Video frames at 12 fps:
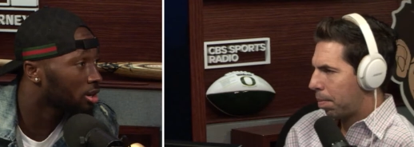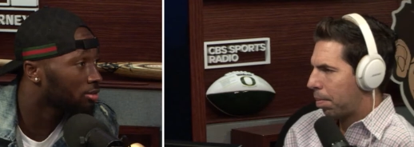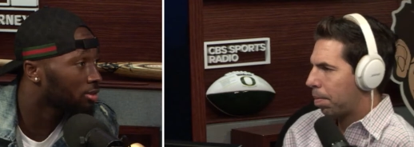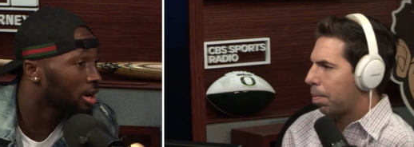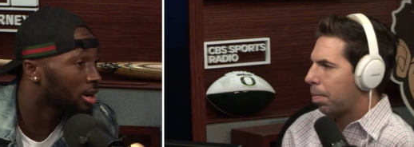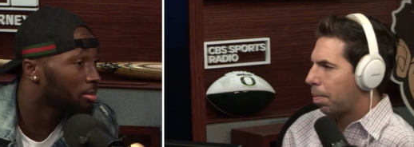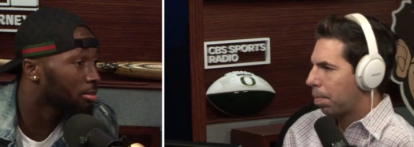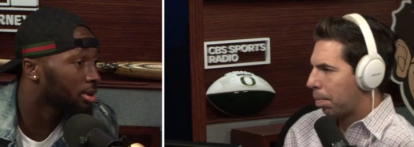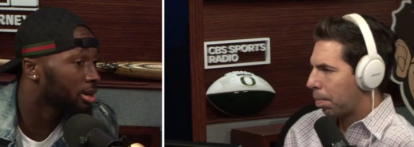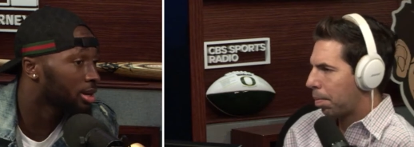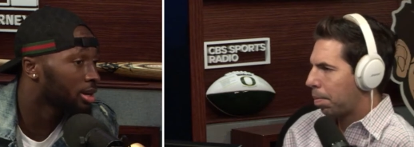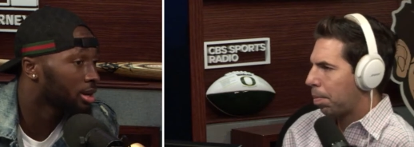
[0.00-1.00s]
Speaker 1: to find,
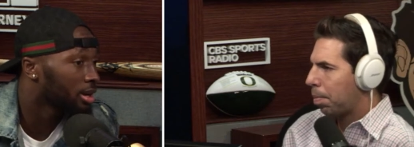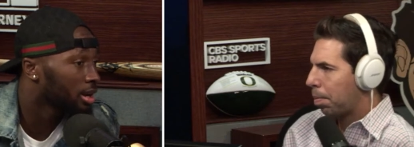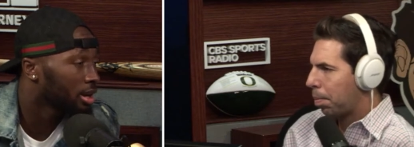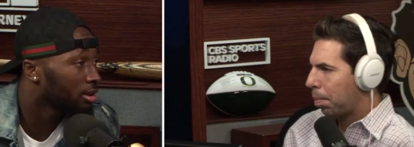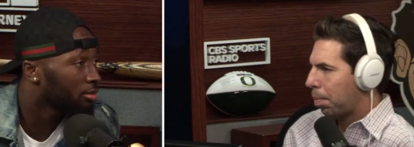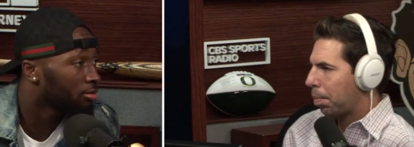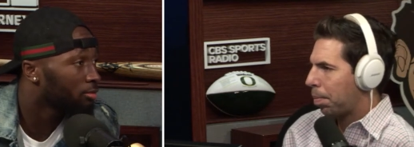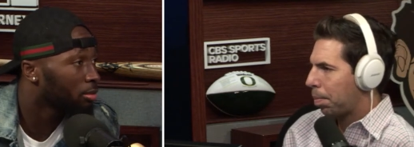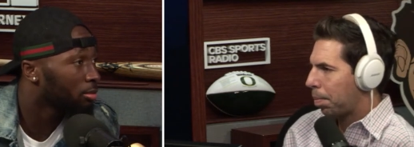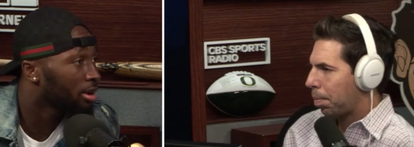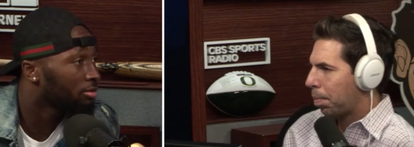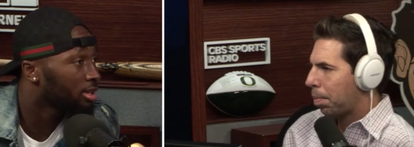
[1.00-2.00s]
but
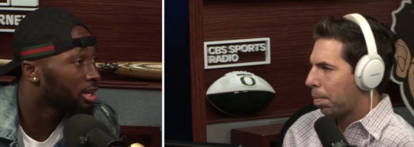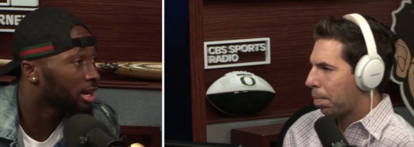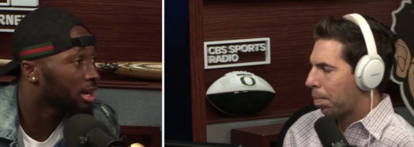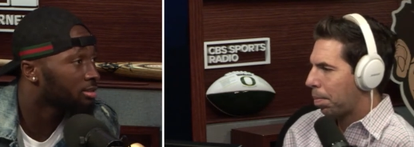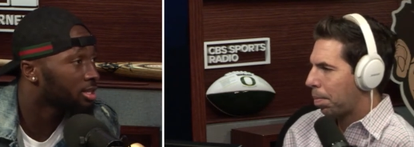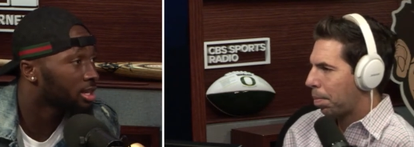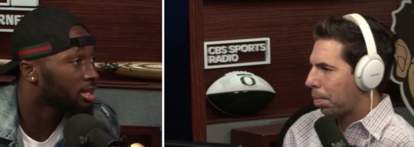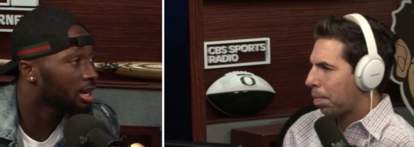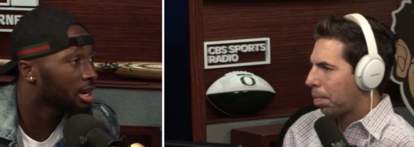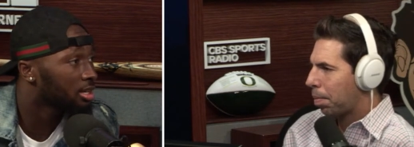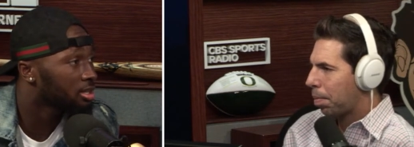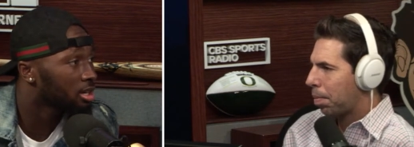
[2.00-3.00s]
from everything I've seen,
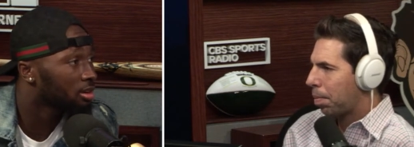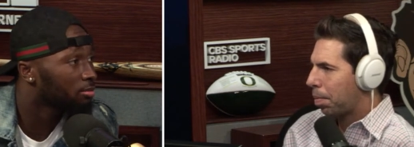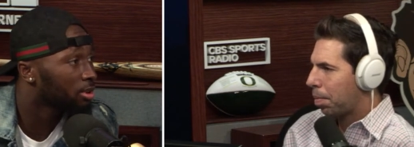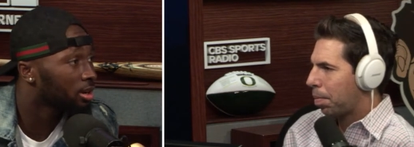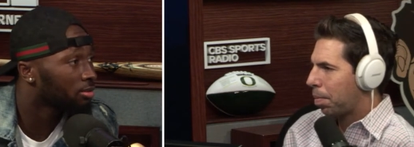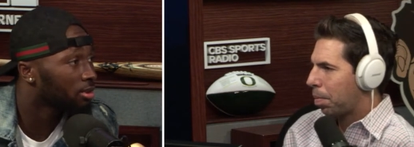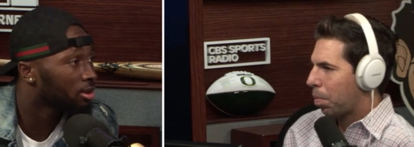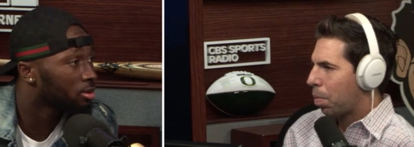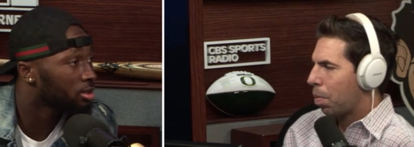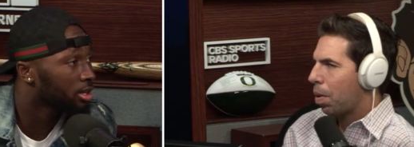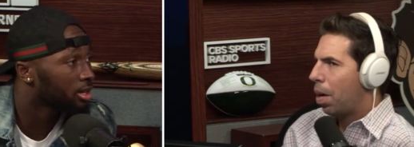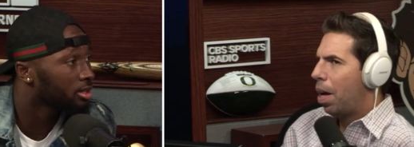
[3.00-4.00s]
guys love playing for Coach
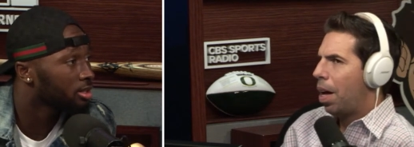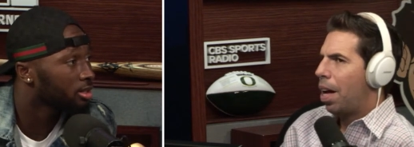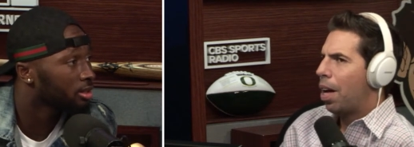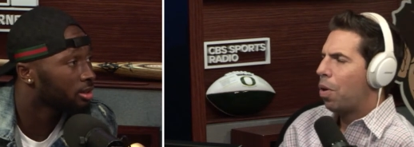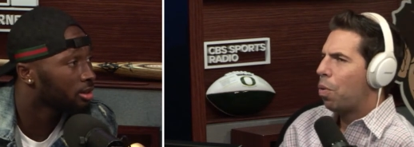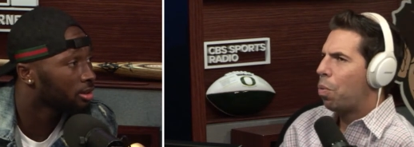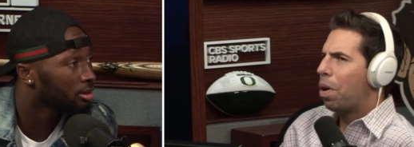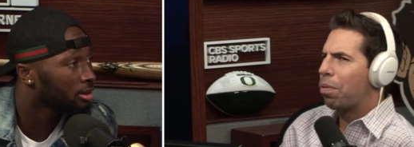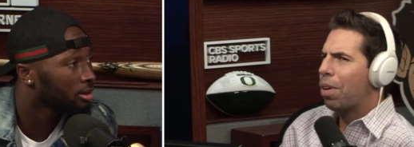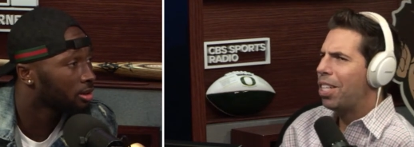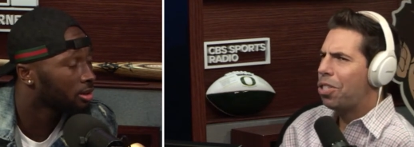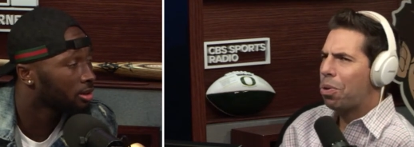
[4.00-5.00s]
Gase
Speaker 2: we've
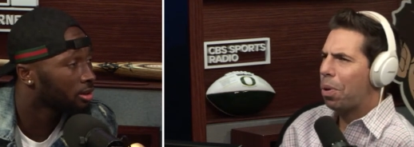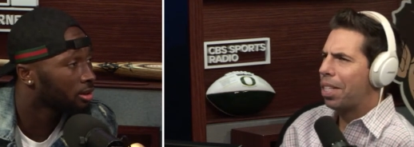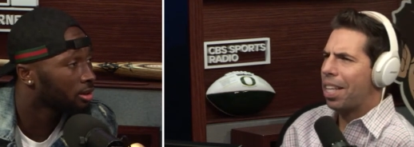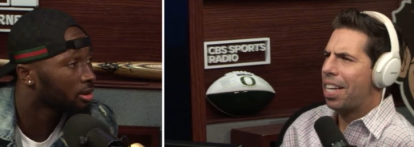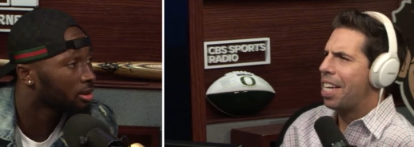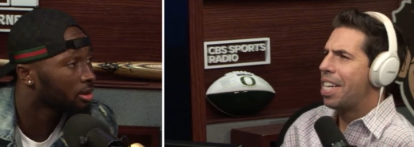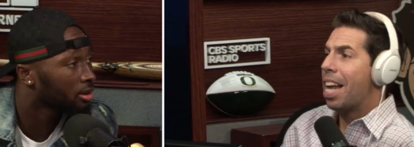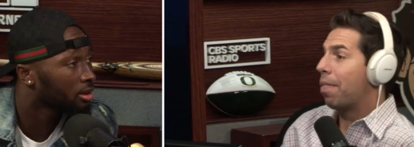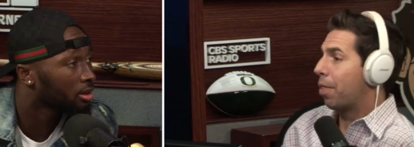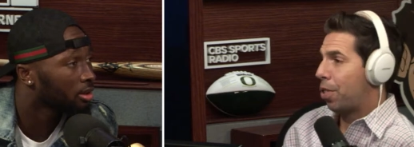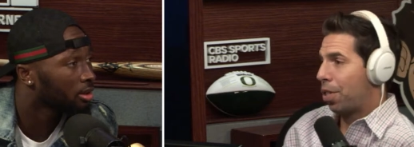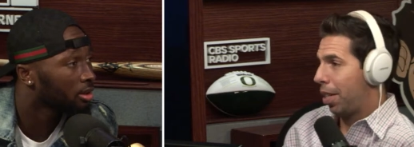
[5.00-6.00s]
read stories that he
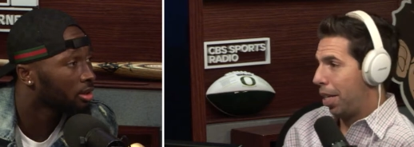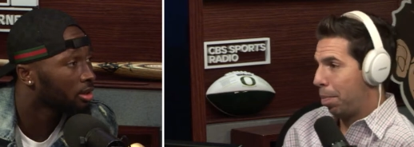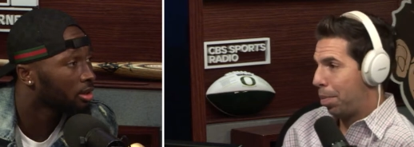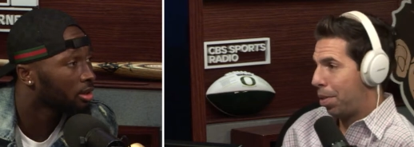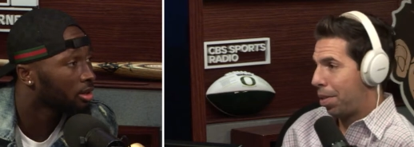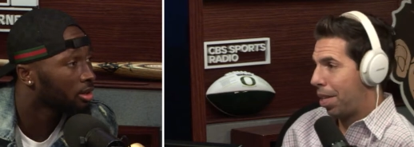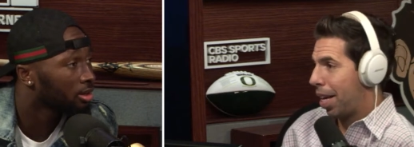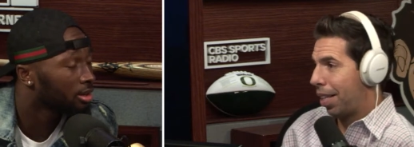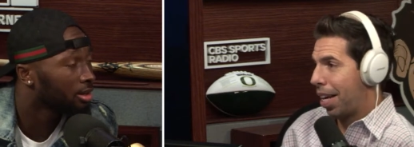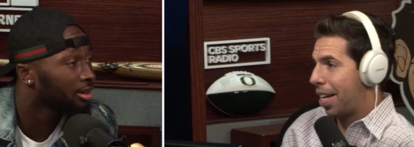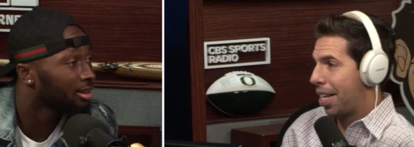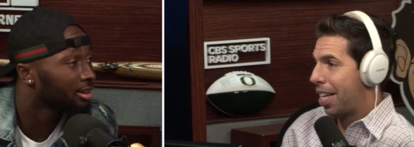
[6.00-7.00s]
never sleeps. That yeah.
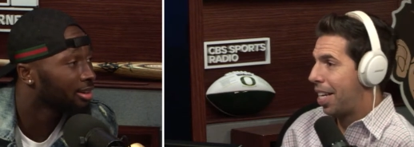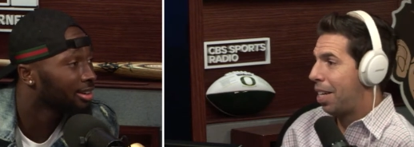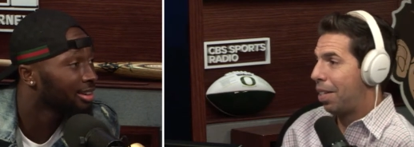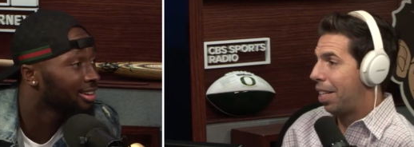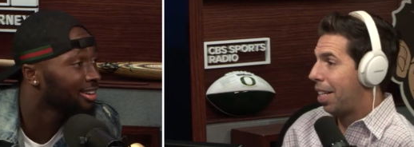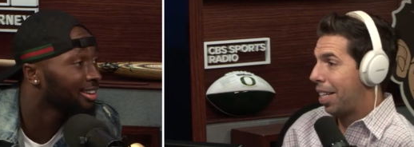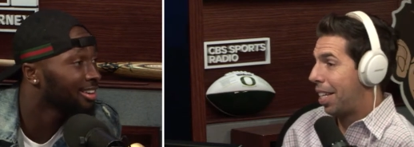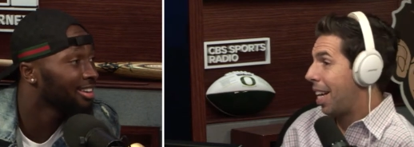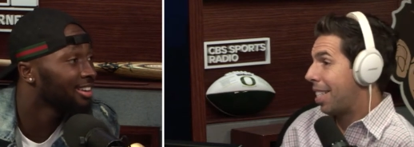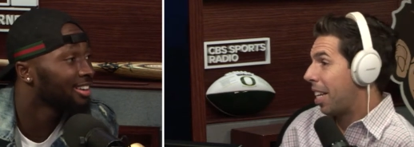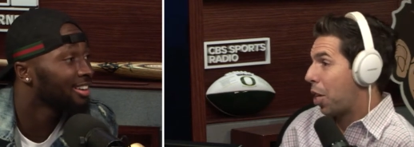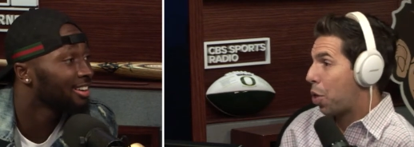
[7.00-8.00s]
like he le-
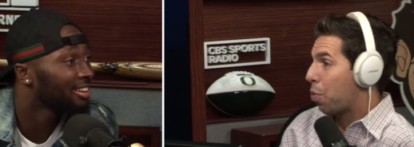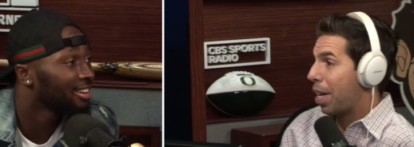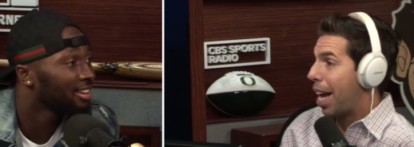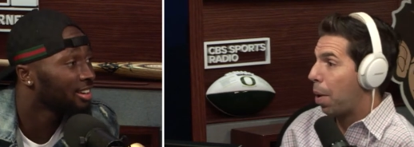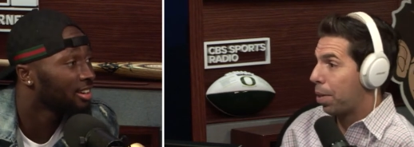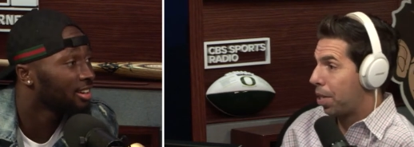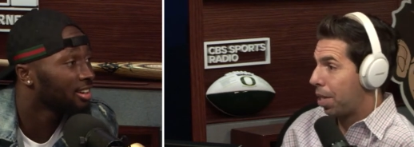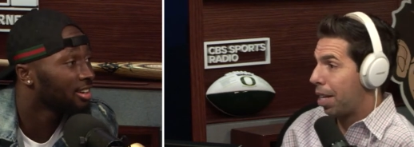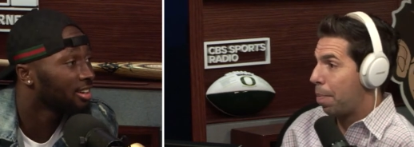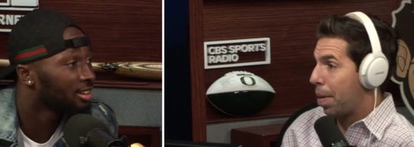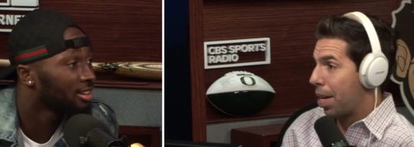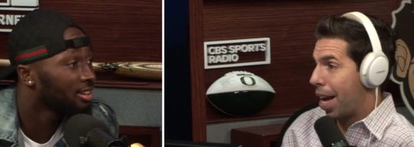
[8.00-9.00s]
gets like three hours of
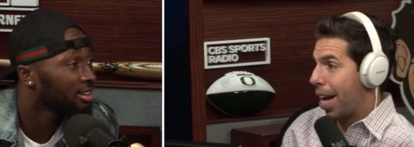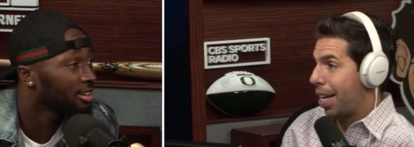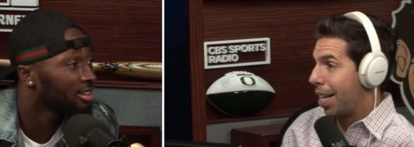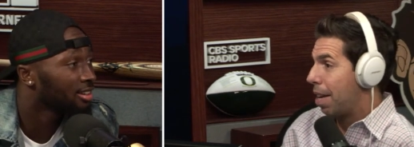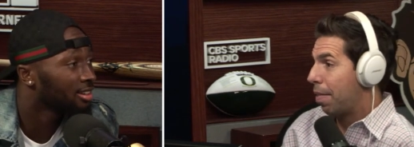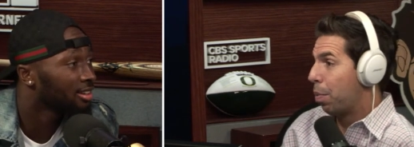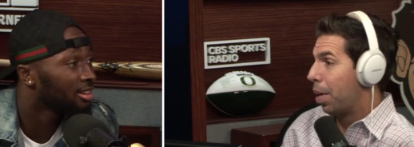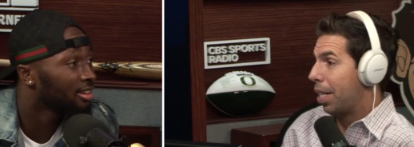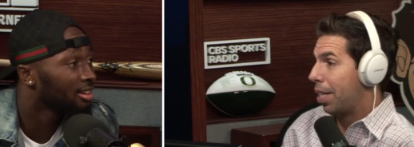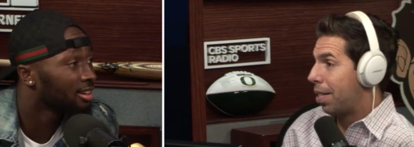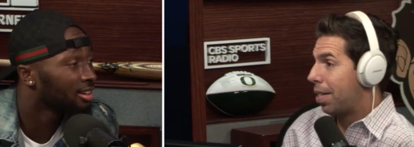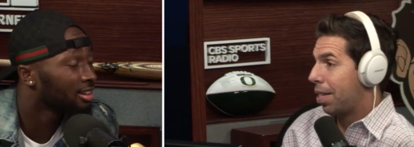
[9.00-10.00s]
sleep a night, and even yeah. when he's